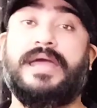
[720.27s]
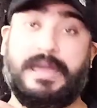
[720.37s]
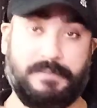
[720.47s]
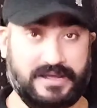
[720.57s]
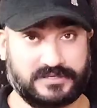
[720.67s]

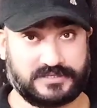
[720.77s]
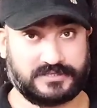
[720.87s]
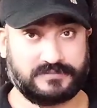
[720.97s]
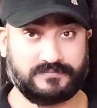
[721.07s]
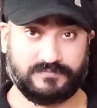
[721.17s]

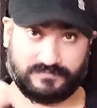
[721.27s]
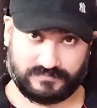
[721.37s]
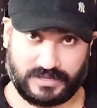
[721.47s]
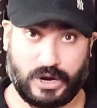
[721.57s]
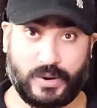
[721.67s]
MX.
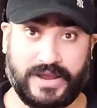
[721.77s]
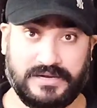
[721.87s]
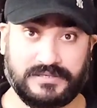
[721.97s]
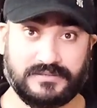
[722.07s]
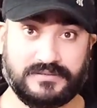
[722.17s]

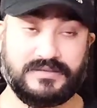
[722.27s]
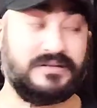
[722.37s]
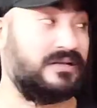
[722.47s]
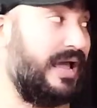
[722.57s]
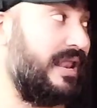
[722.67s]
Alright?
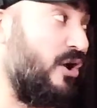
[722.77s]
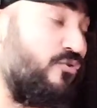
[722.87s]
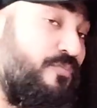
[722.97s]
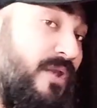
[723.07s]
And how do we